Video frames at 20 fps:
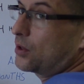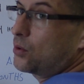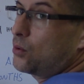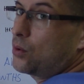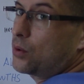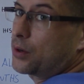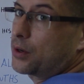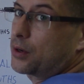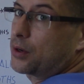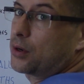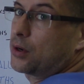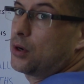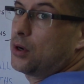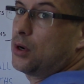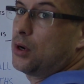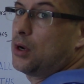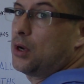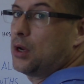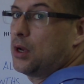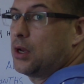quarter
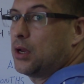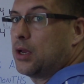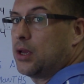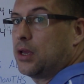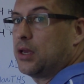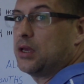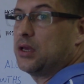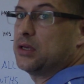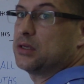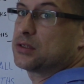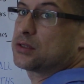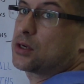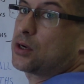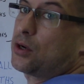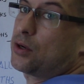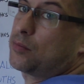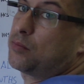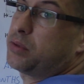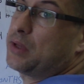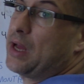is
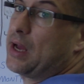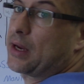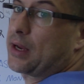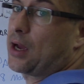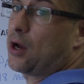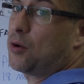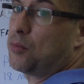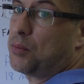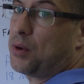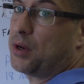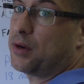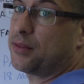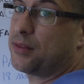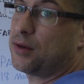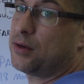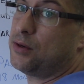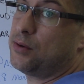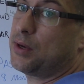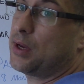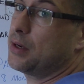called blackout month,
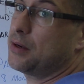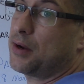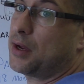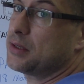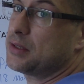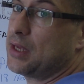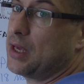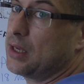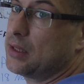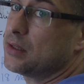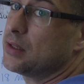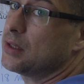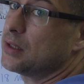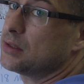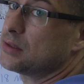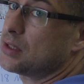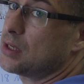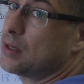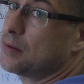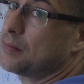and you cannot take the
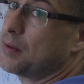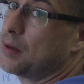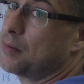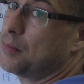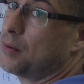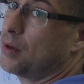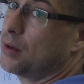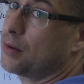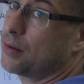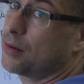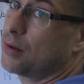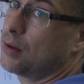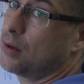exam that month.